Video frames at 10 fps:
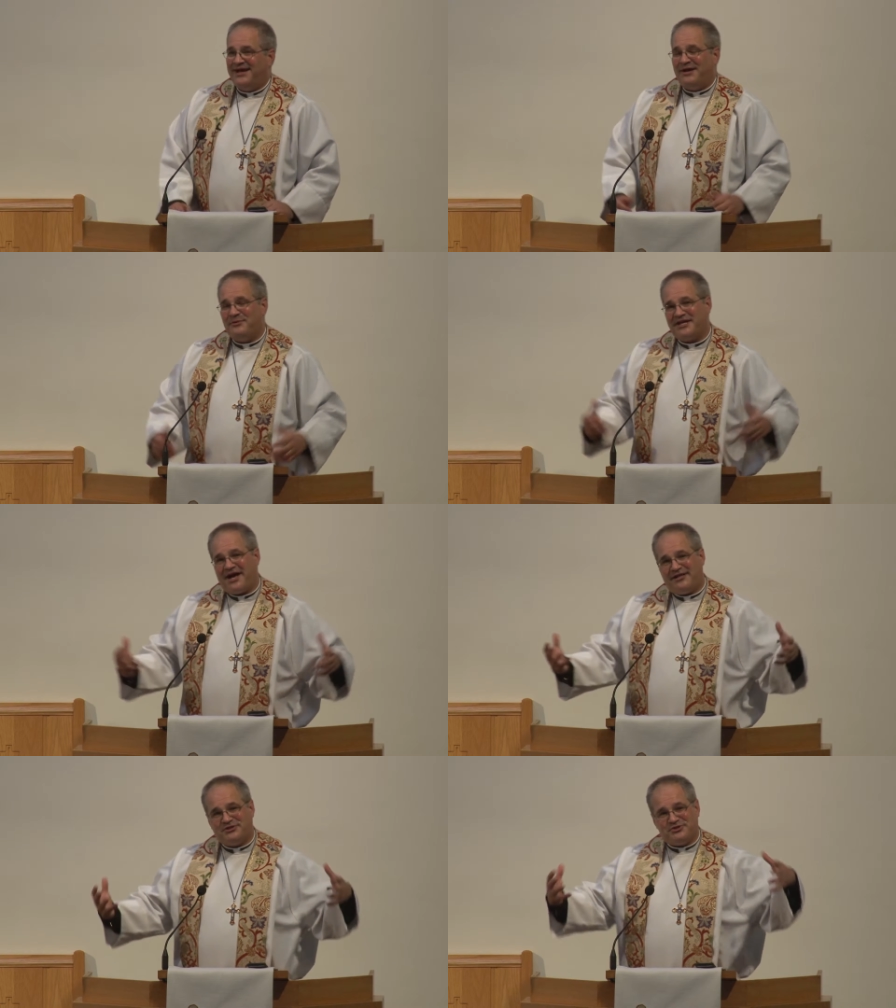And when the
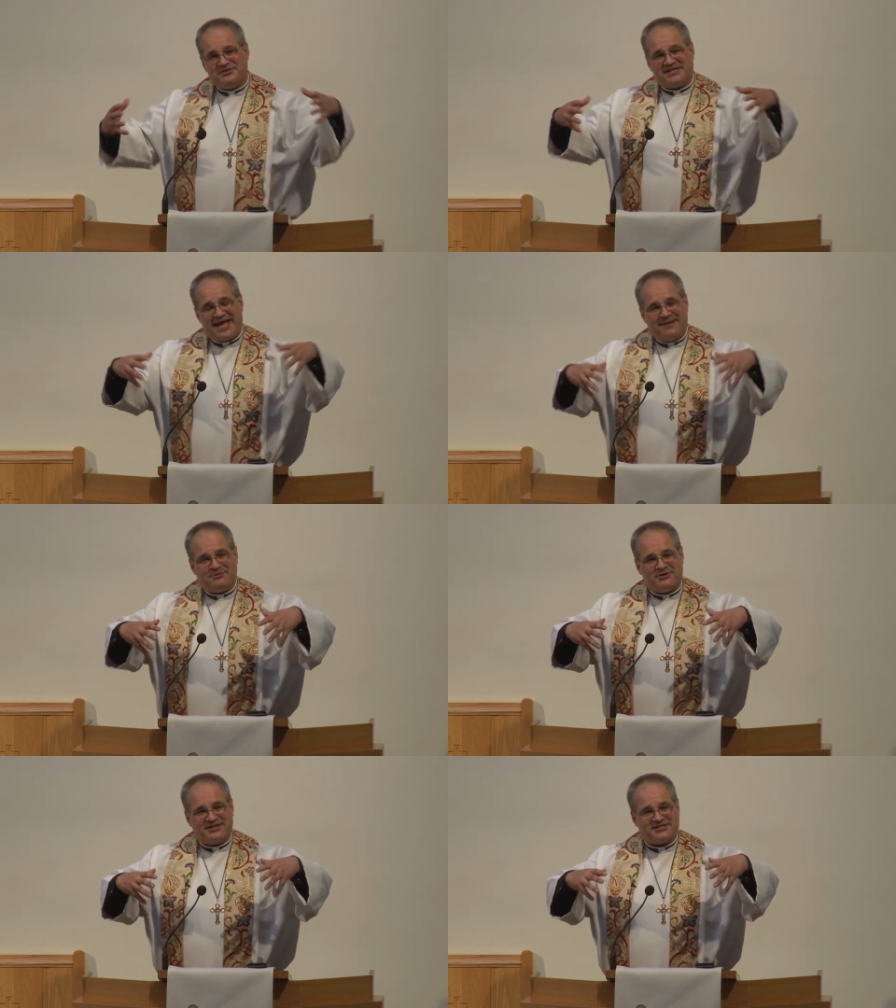college students came
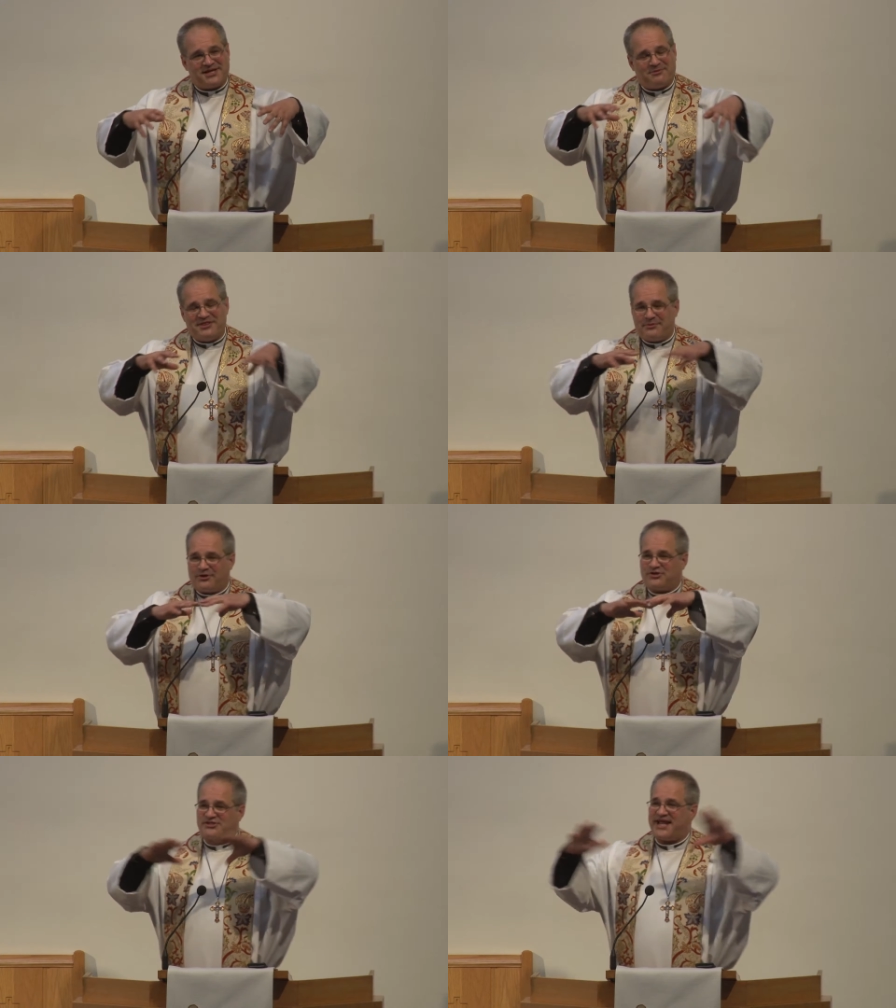during the summer, they
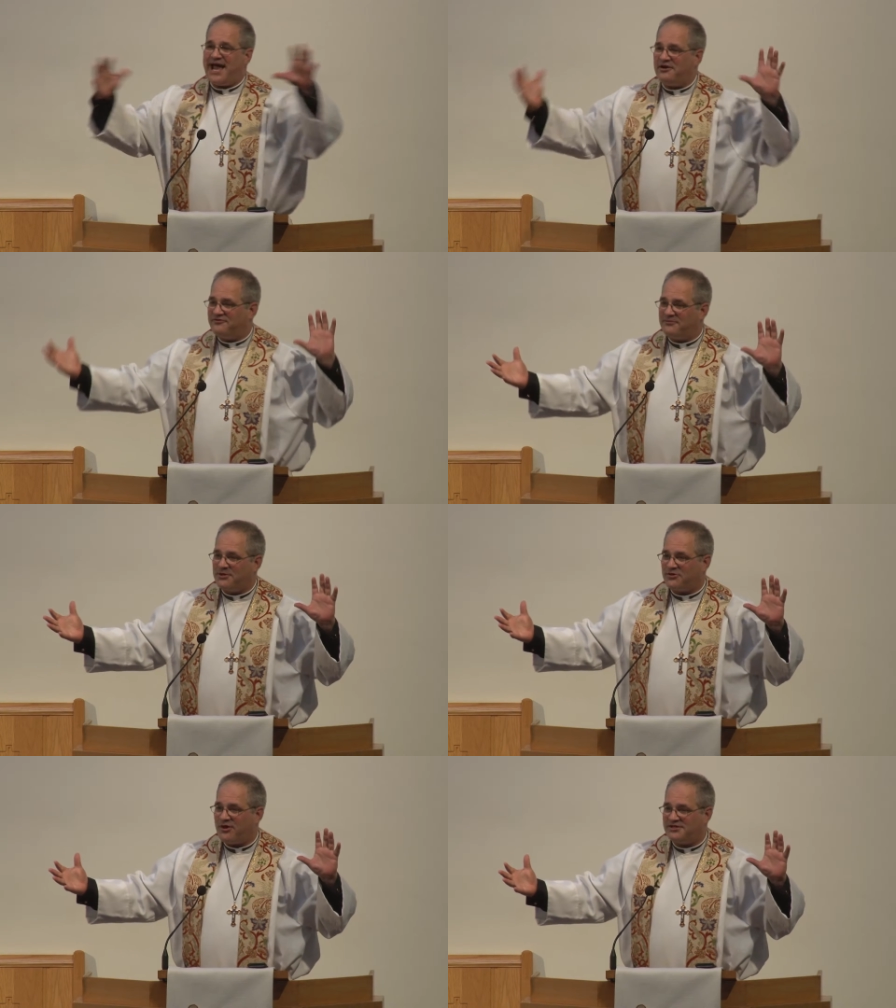were scattered from
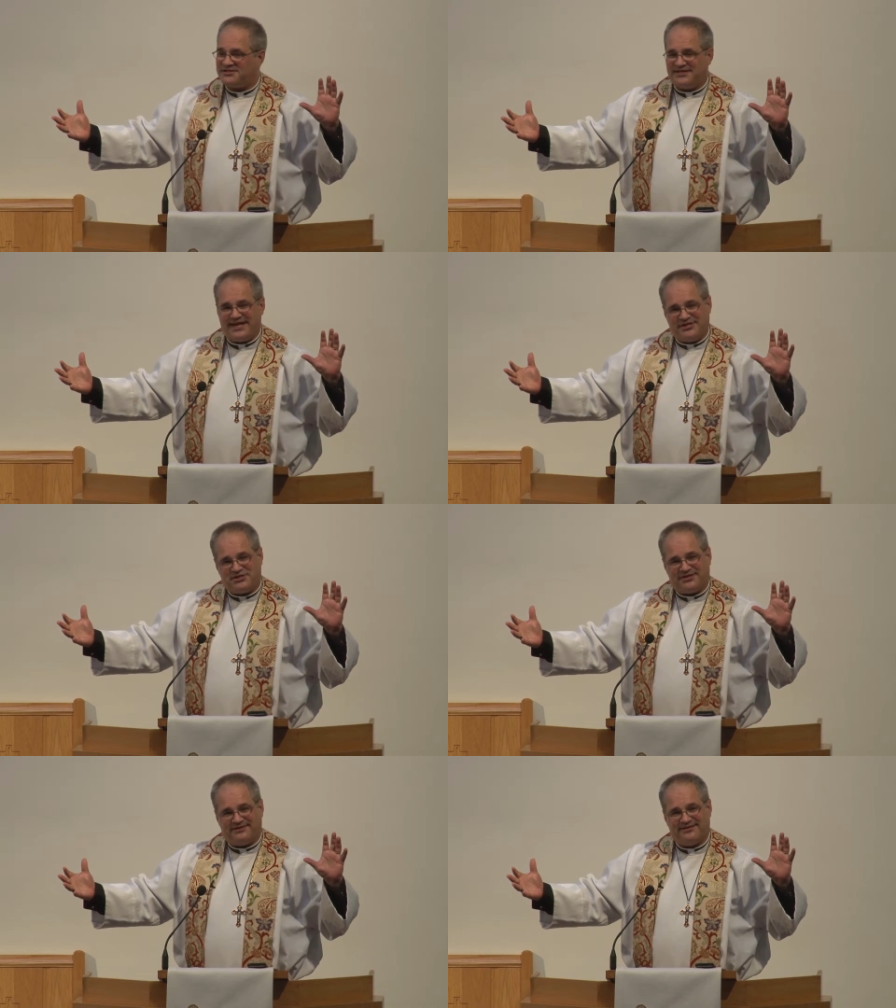across the nation.